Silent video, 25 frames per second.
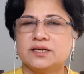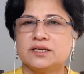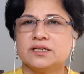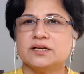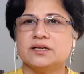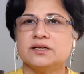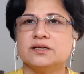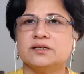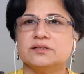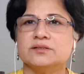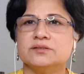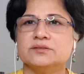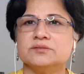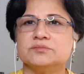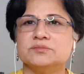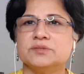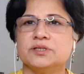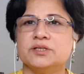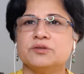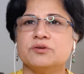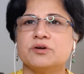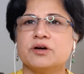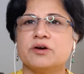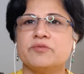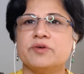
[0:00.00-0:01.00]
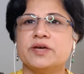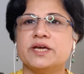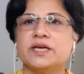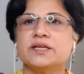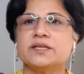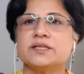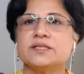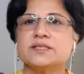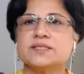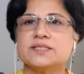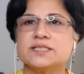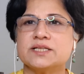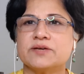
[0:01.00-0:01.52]

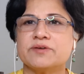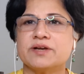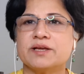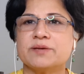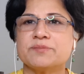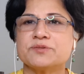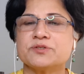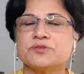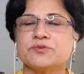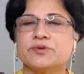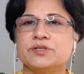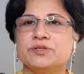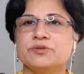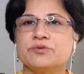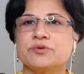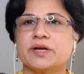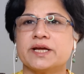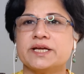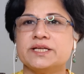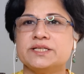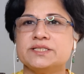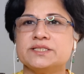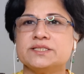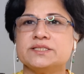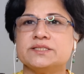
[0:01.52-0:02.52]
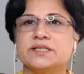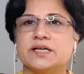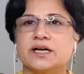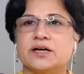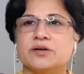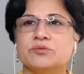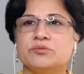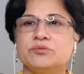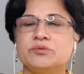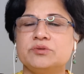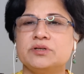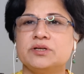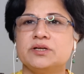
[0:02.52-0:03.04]
awareness develops when you write it
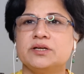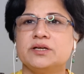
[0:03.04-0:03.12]
down.